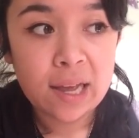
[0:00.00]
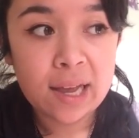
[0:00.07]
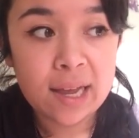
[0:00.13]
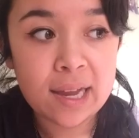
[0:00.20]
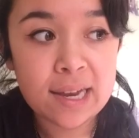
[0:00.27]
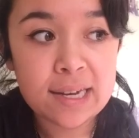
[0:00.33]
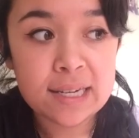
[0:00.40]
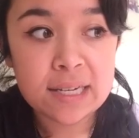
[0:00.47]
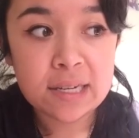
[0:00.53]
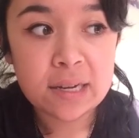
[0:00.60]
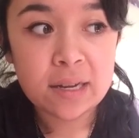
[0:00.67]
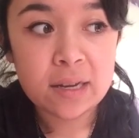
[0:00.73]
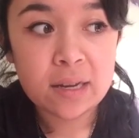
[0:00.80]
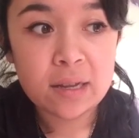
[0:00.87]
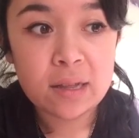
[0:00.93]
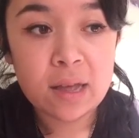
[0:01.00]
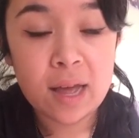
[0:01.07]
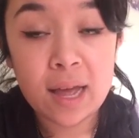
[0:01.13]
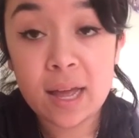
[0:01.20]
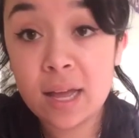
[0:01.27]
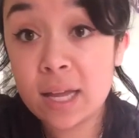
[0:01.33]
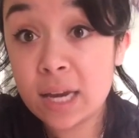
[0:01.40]
and
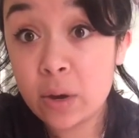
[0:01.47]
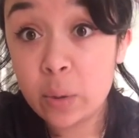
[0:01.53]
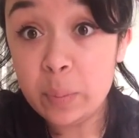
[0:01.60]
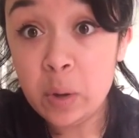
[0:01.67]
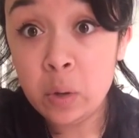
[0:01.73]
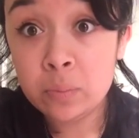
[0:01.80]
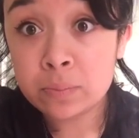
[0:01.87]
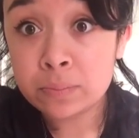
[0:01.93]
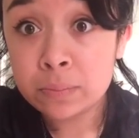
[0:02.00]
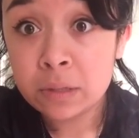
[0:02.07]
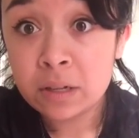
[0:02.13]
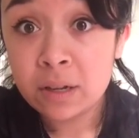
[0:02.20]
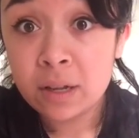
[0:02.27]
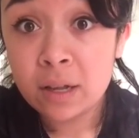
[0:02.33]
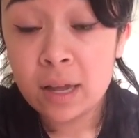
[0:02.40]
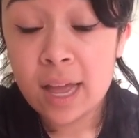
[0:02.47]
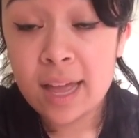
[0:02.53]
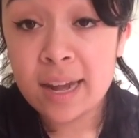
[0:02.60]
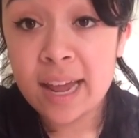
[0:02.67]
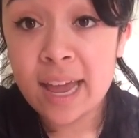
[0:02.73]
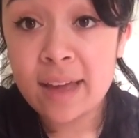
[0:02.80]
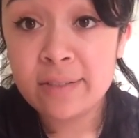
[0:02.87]
now I'm home.
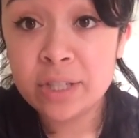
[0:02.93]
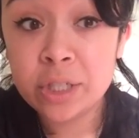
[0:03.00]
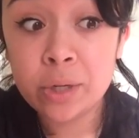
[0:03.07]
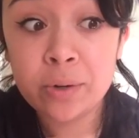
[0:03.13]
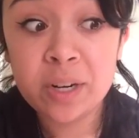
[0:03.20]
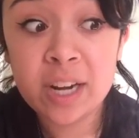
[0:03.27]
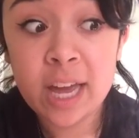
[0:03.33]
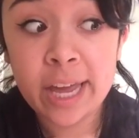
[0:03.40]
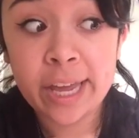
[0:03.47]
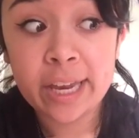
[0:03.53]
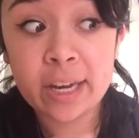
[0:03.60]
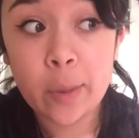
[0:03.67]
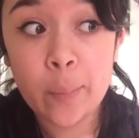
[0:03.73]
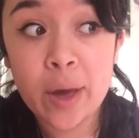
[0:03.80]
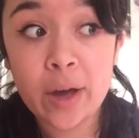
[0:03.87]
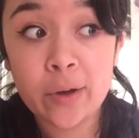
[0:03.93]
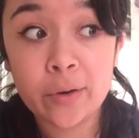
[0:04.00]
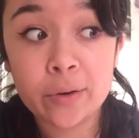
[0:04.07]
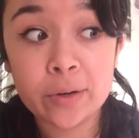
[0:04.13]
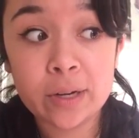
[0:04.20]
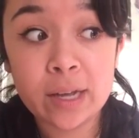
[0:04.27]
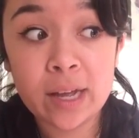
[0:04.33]
And I have a show tonight in
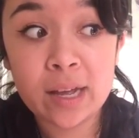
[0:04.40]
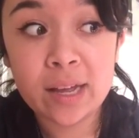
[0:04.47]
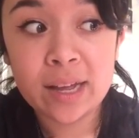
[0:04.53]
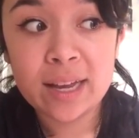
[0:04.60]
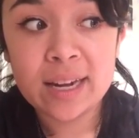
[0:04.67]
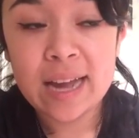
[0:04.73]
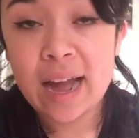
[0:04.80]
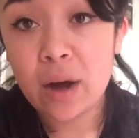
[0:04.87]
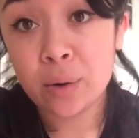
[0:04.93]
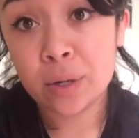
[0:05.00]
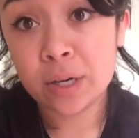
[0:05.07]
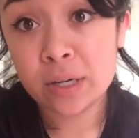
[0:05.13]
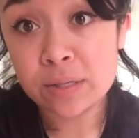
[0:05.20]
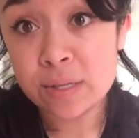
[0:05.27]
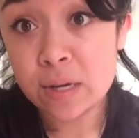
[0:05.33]
about an hour or